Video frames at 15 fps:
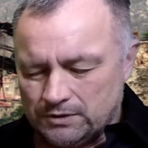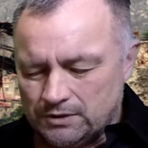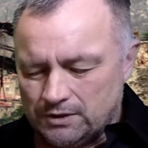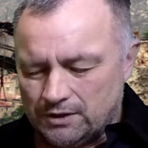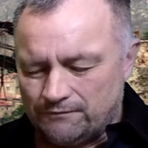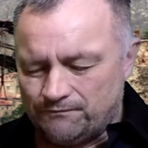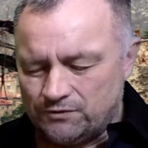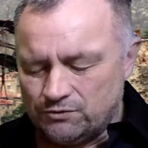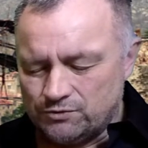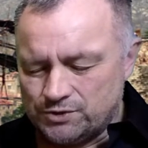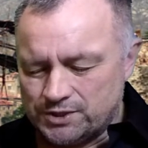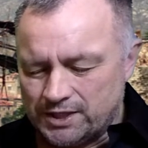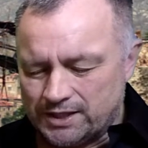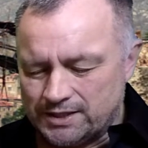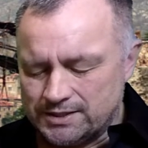A few
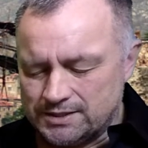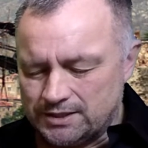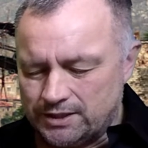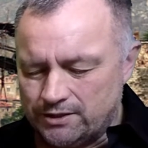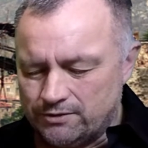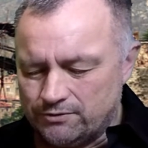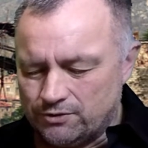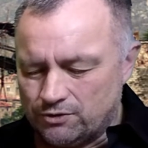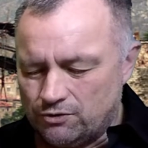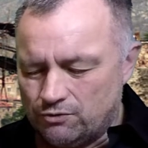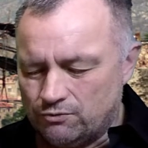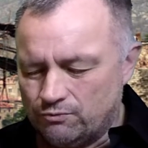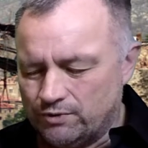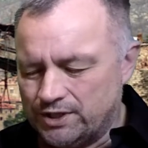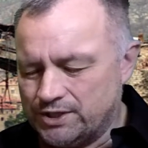seconds later, the
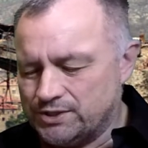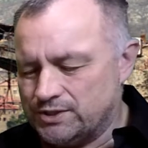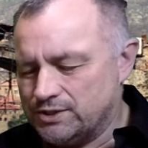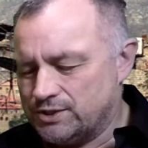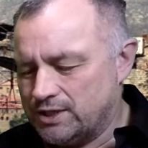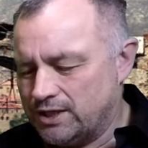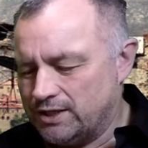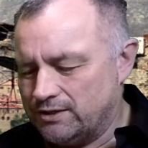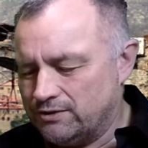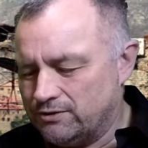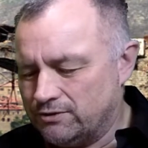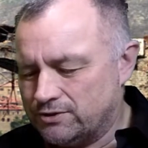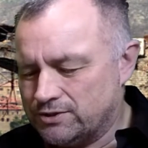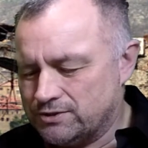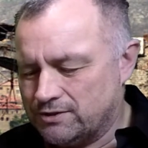goat raised his head and
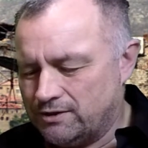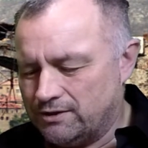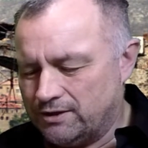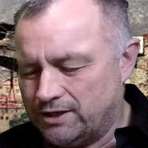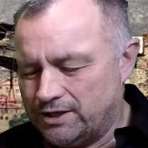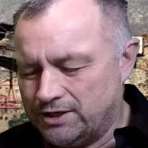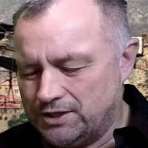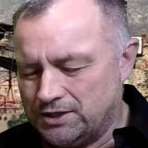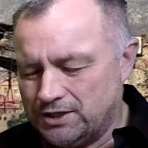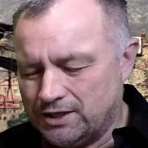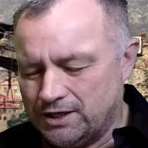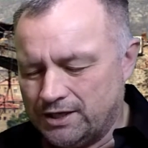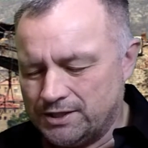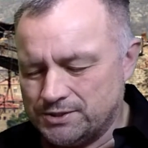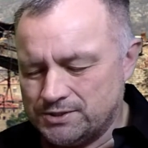looked Scarletti in the
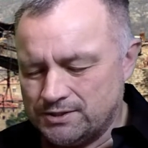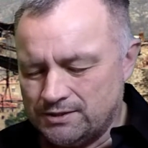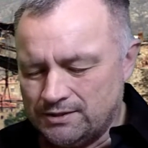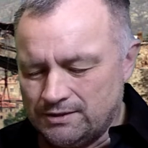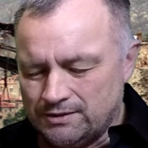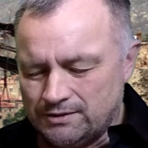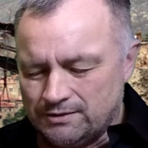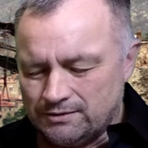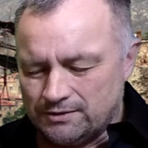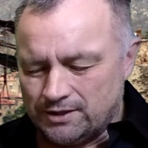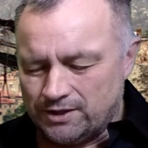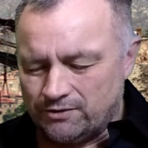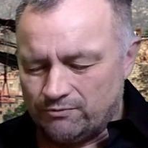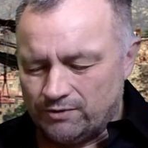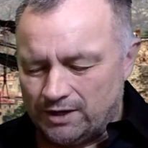eyes. Then
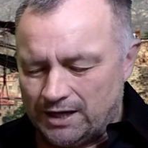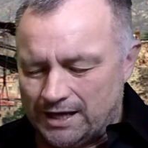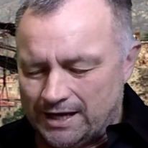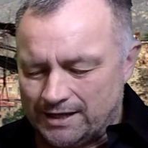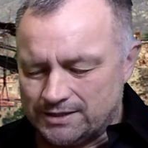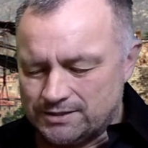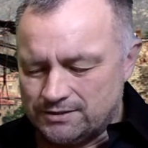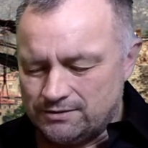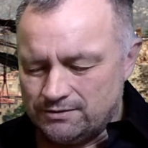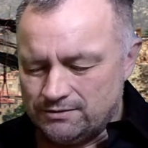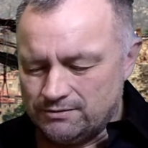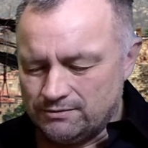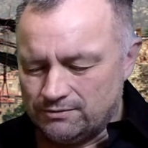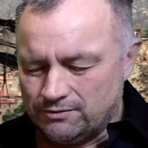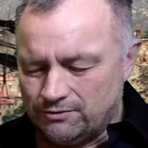it relaxed,
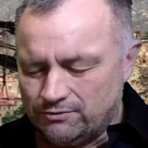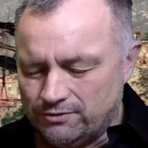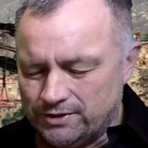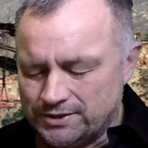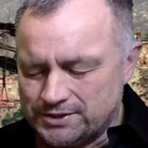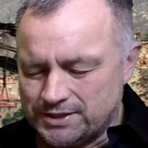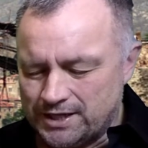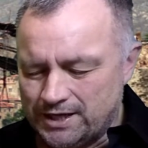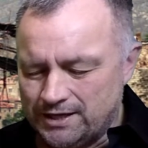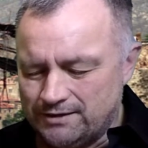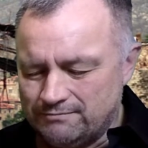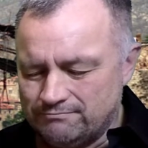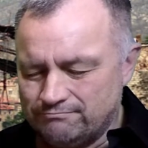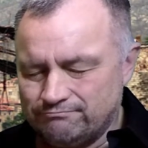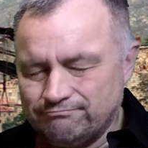lowered its head,
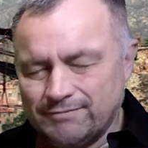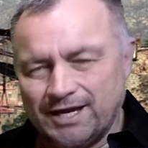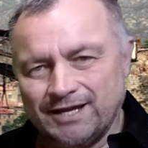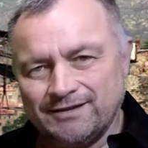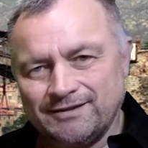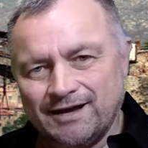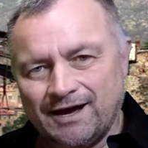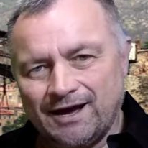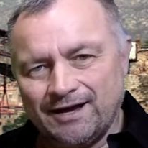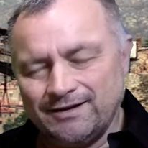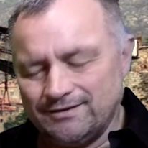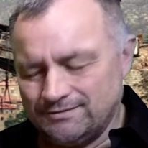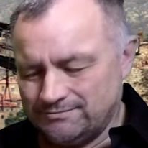and died.